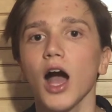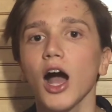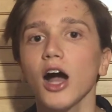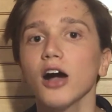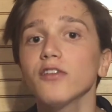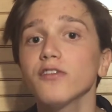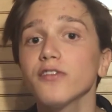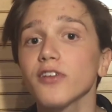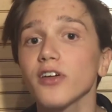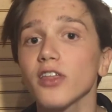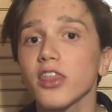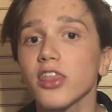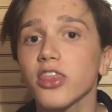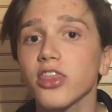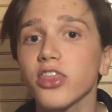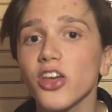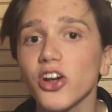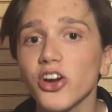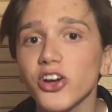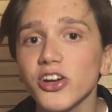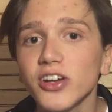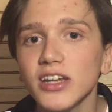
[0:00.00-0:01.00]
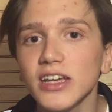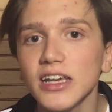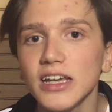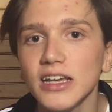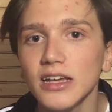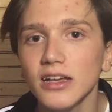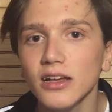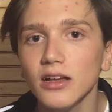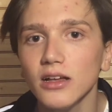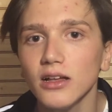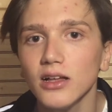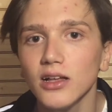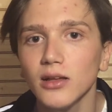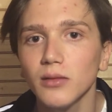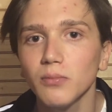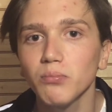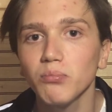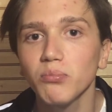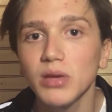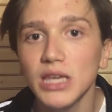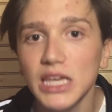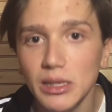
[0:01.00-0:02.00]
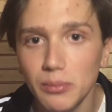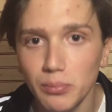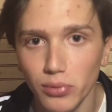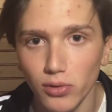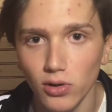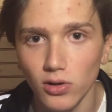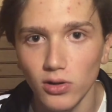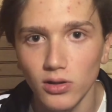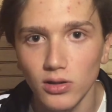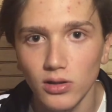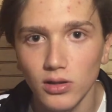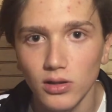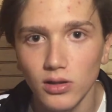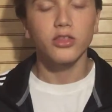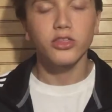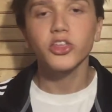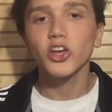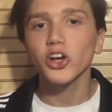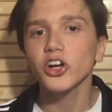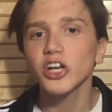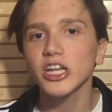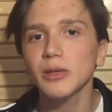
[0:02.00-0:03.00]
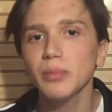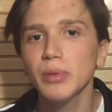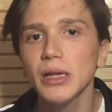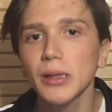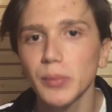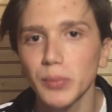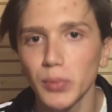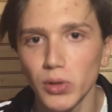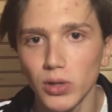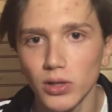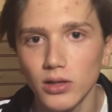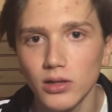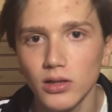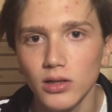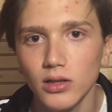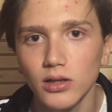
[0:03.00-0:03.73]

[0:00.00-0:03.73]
of 30 people. 30 people.